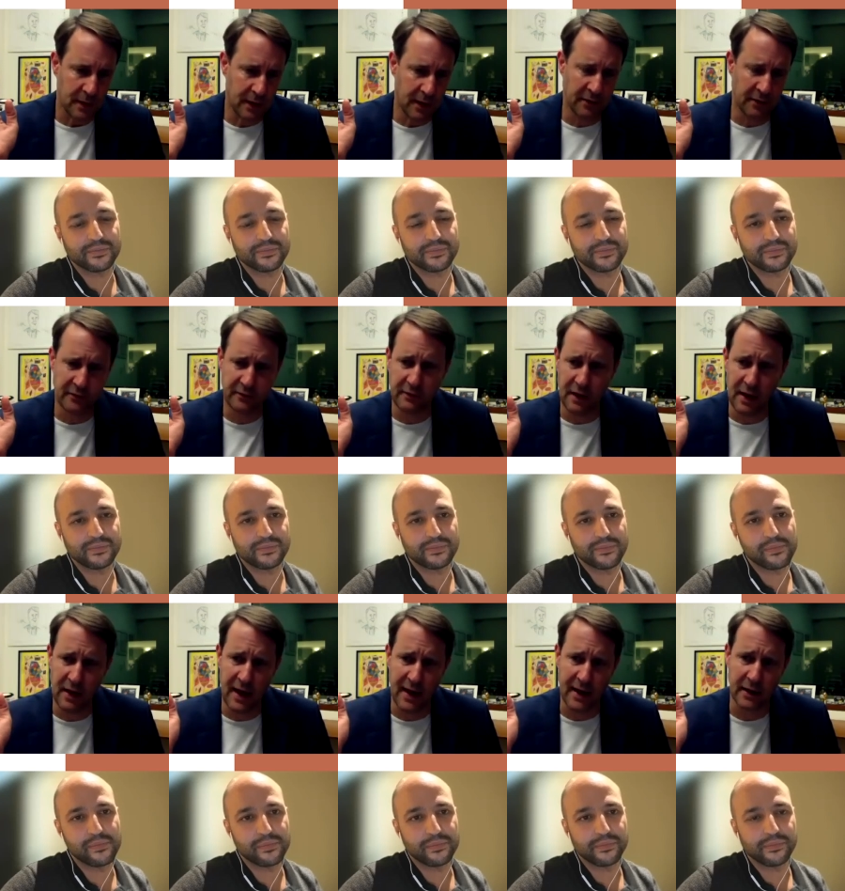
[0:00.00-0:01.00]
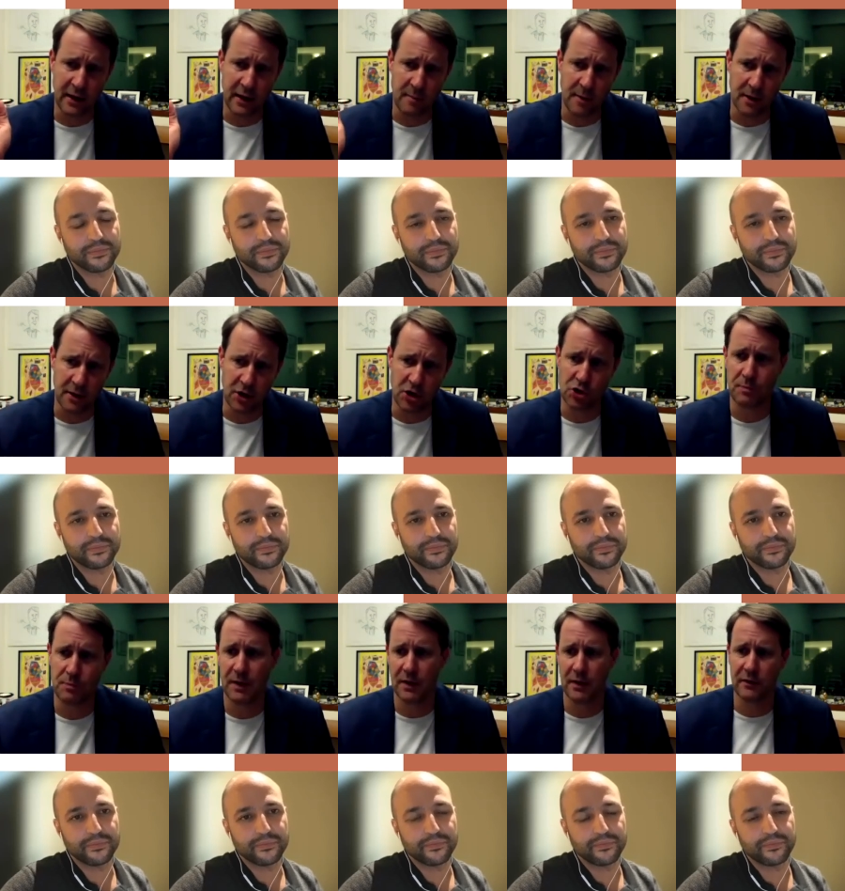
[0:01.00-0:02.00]
Speaker 1: it's still an academic
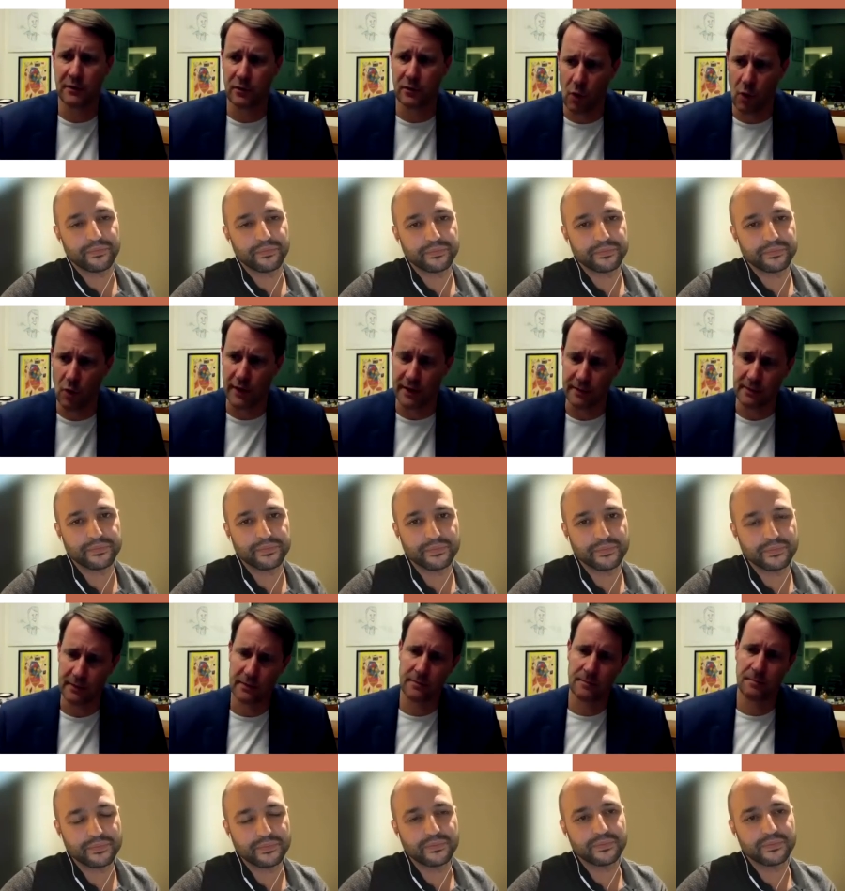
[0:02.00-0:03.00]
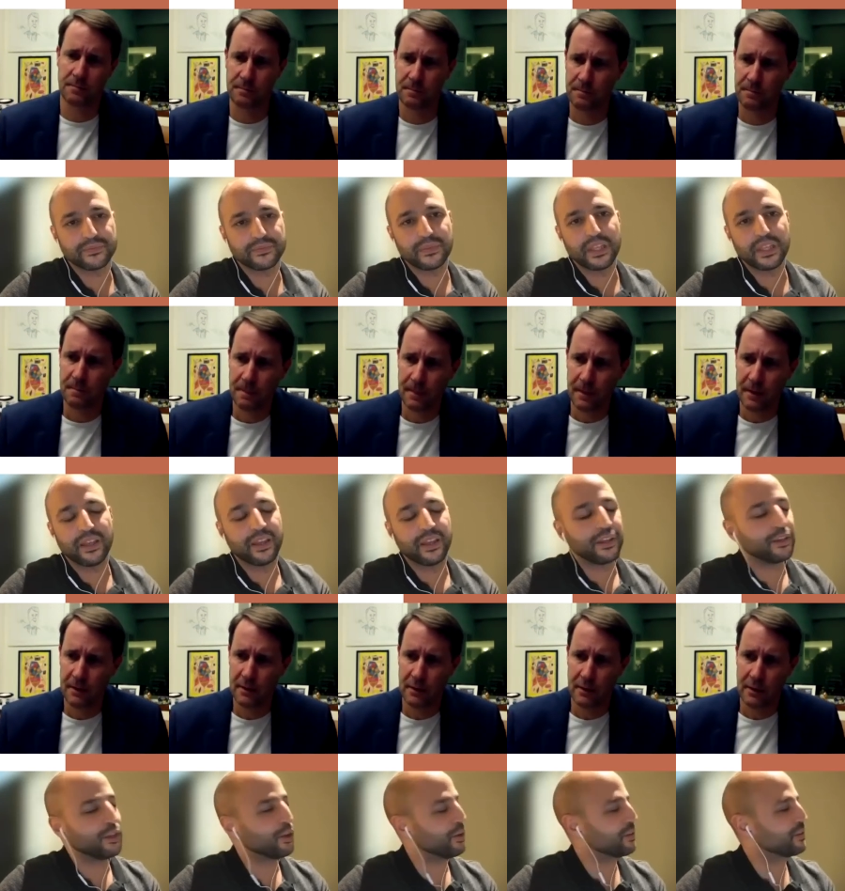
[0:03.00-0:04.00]
niche, but it's growing.
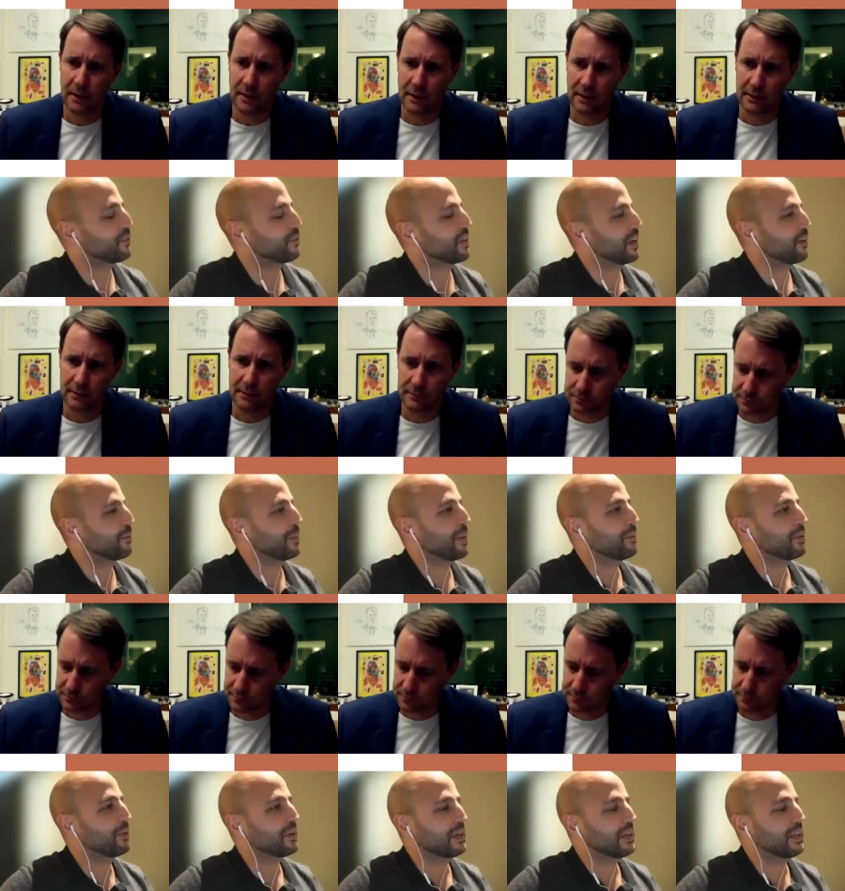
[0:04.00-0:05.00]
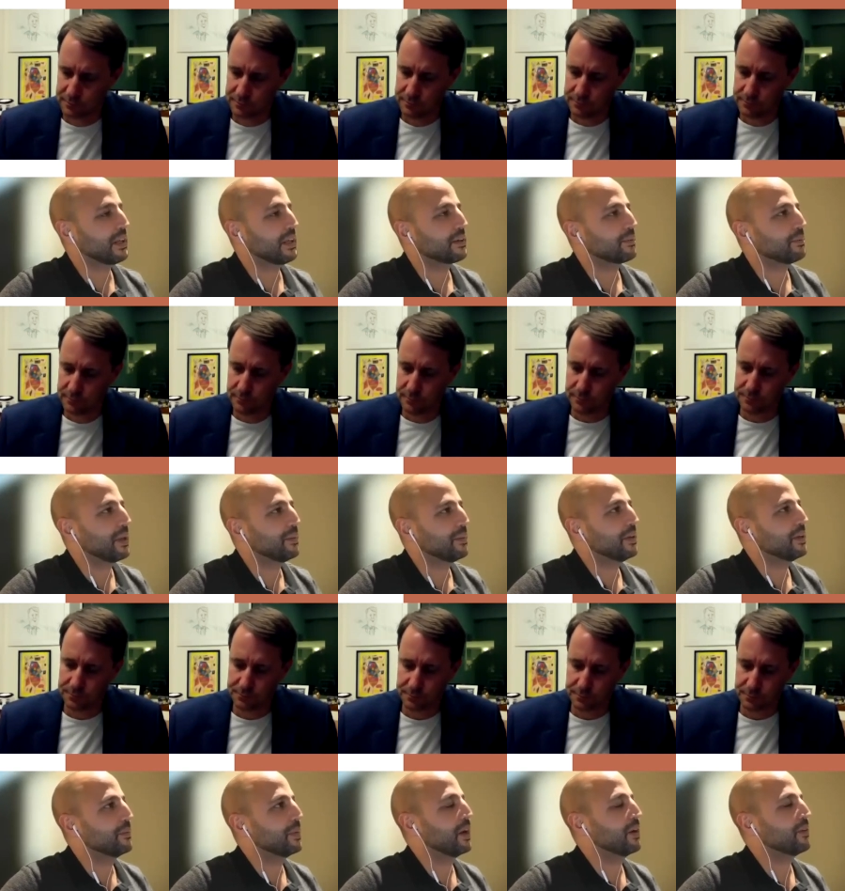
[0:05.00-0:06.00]
You know, it's funny. I remember
Speaker 2: like
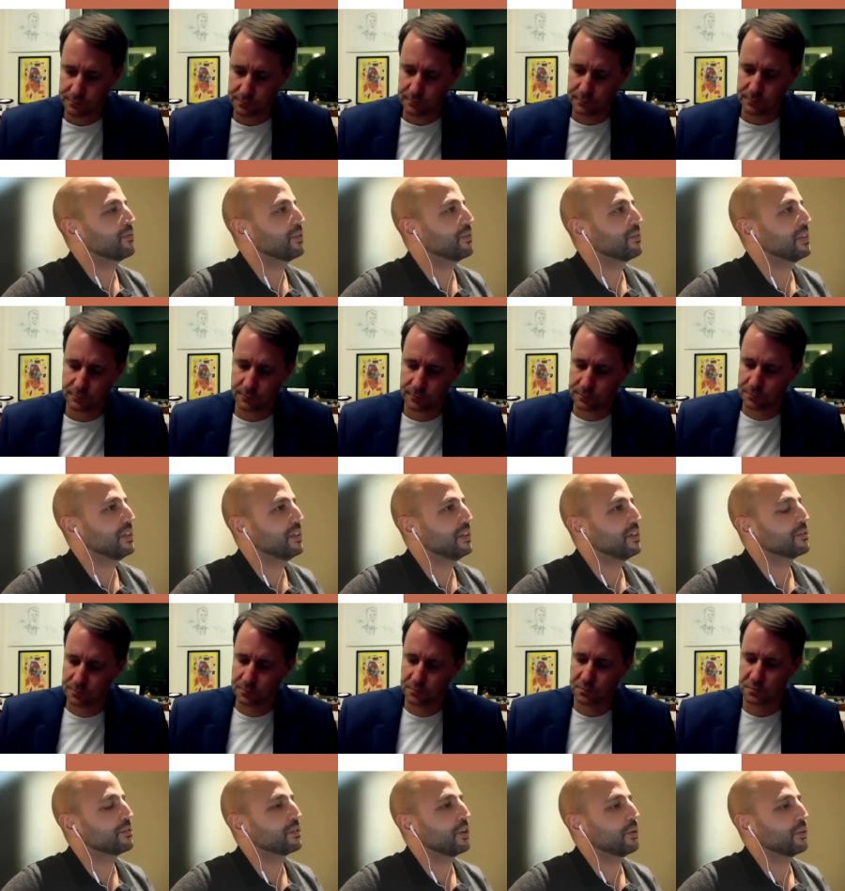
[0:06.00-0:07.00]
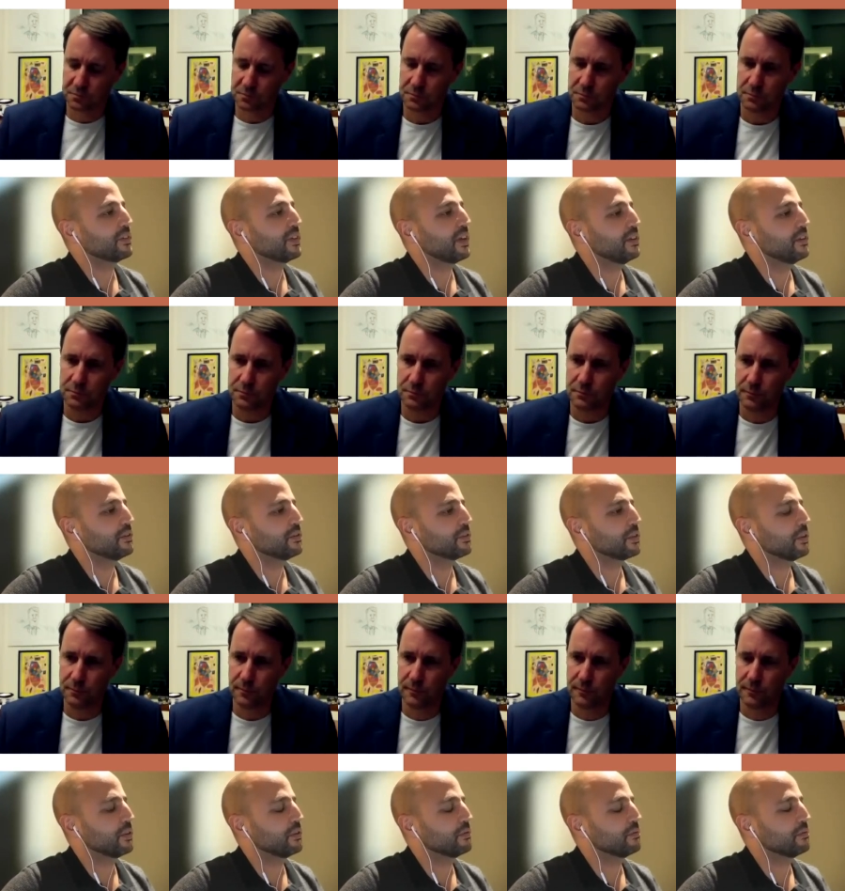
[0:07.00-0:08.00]
maybe about 15 years ago or 10
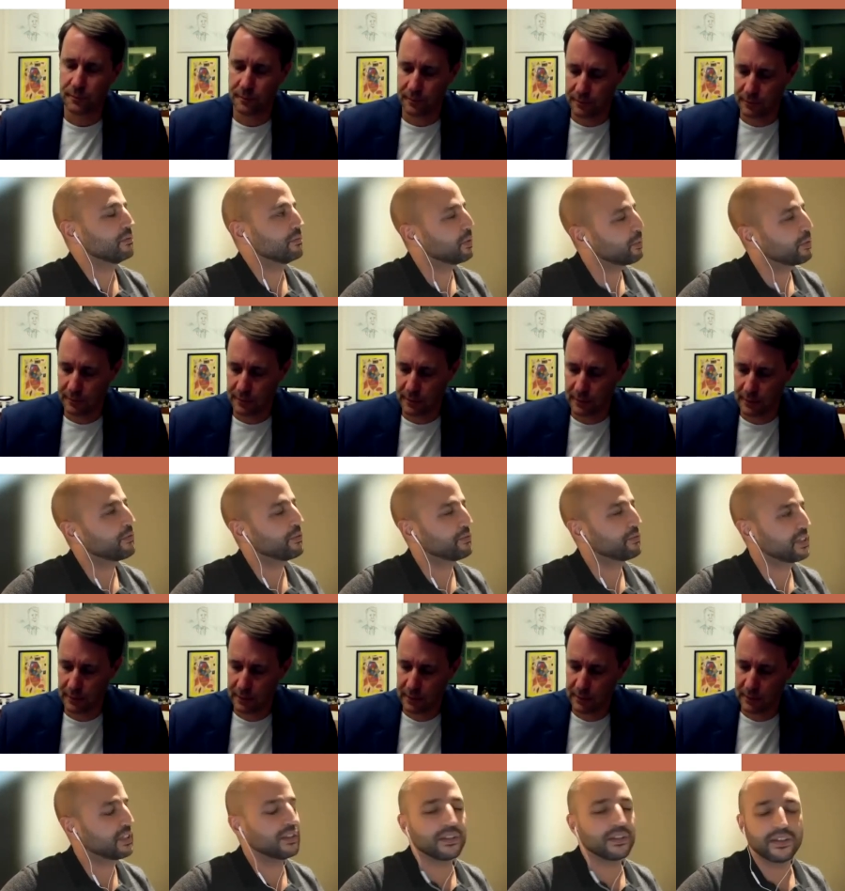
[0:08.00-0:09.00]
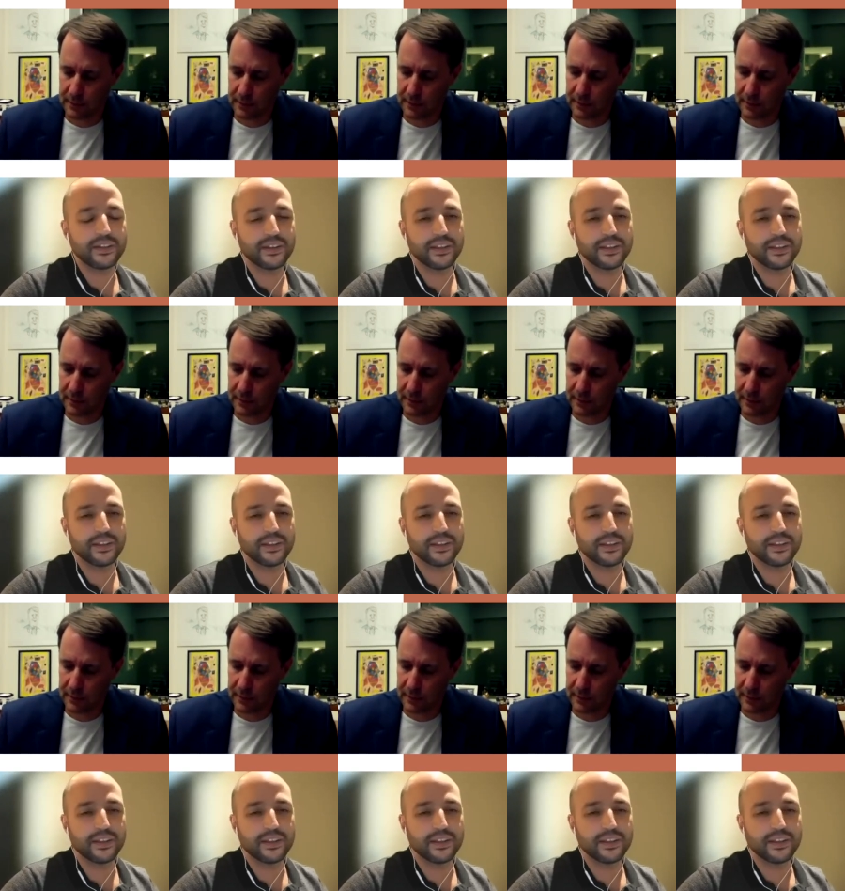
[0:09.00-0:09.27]
years ago, maybe 15,